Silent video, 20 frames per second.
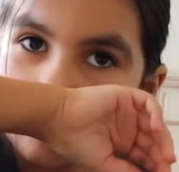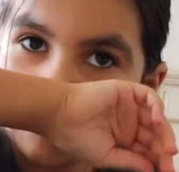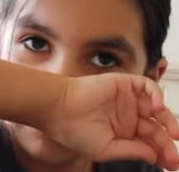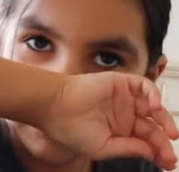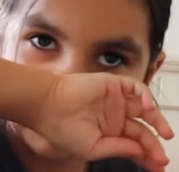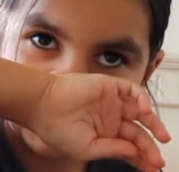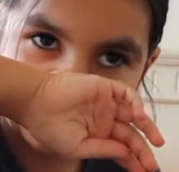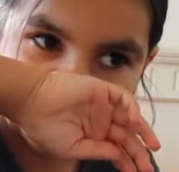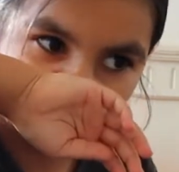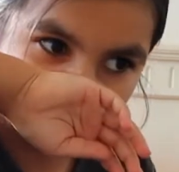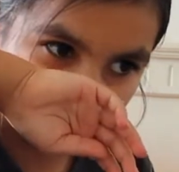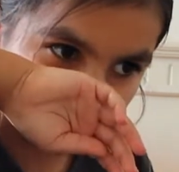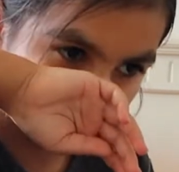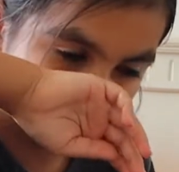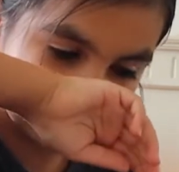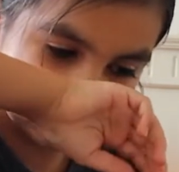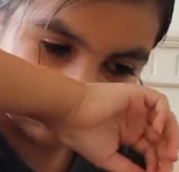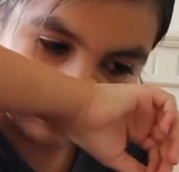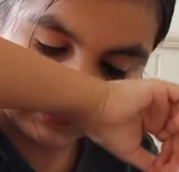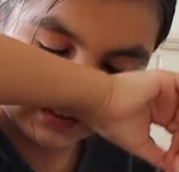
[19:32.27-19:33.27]
But I guess the
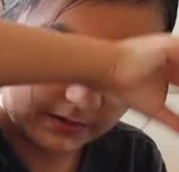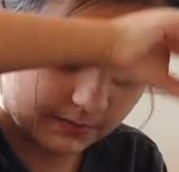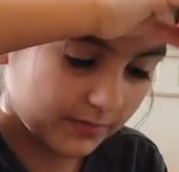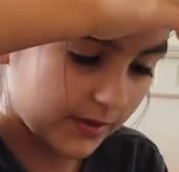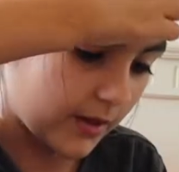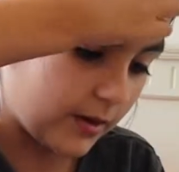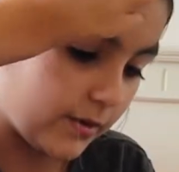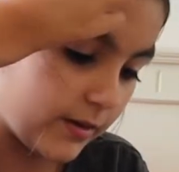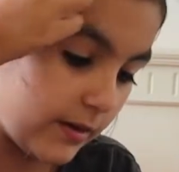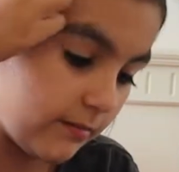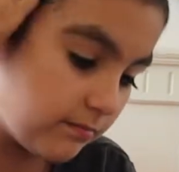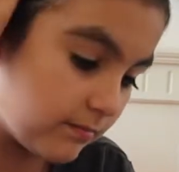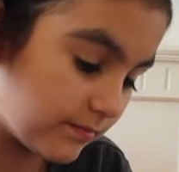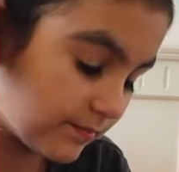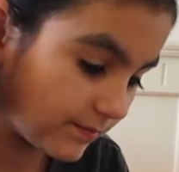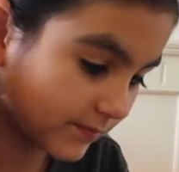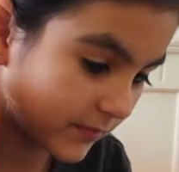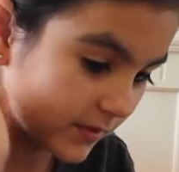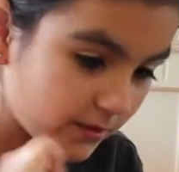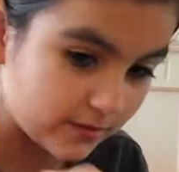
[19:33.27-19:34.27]
color. Okay, yeah, okay.
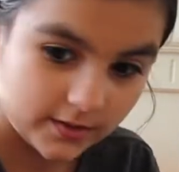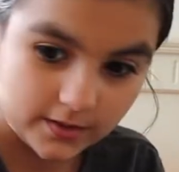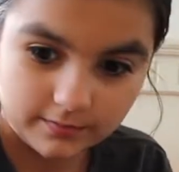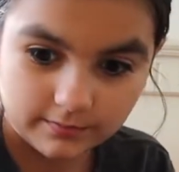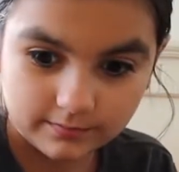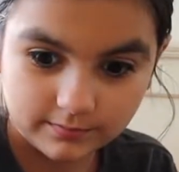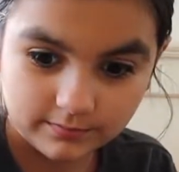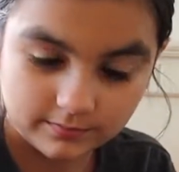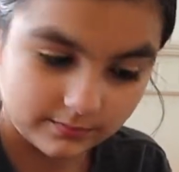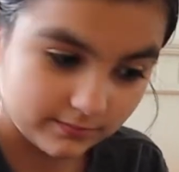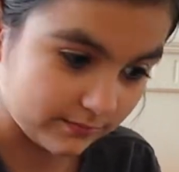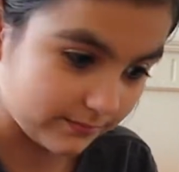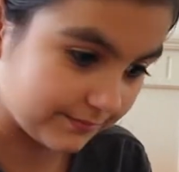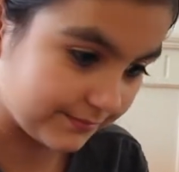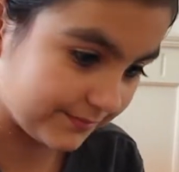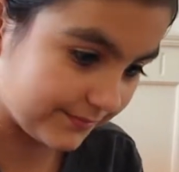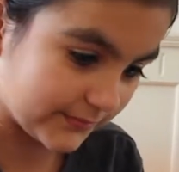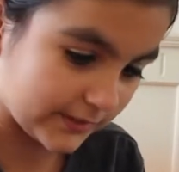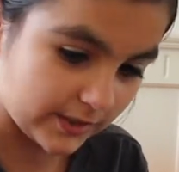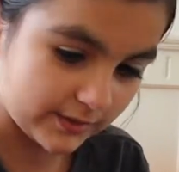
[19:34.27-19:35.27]
Okay.
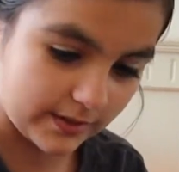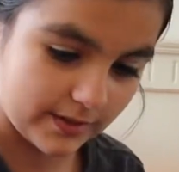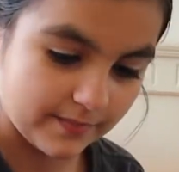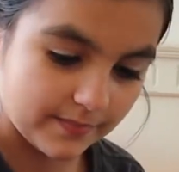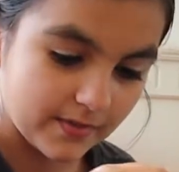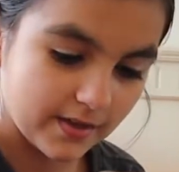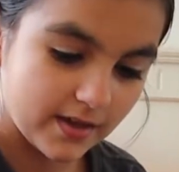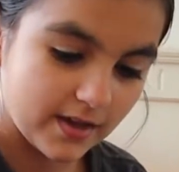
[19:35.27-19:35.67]
Okay.